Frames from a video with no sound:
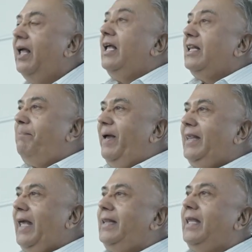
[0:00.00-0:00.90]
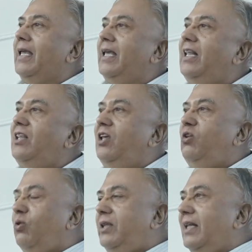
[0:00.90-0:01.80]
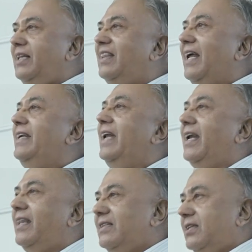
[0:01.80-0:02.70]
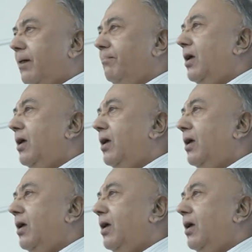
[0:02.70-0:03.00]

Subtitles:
The basic thing is, using this entire system,